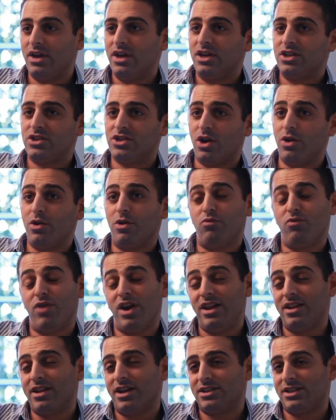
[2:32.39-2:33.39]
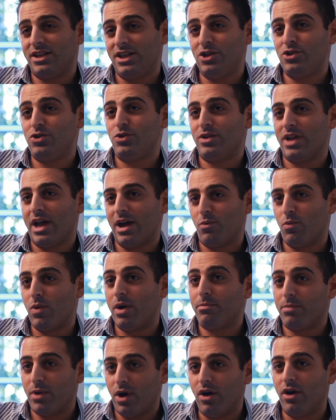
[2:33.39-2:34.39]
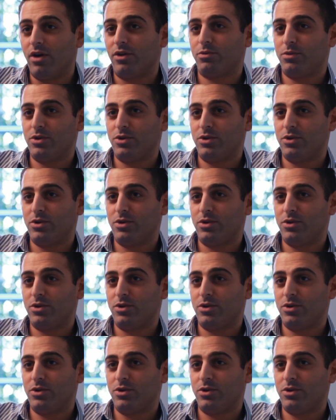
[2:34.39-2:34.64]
So it really does lead you down one path,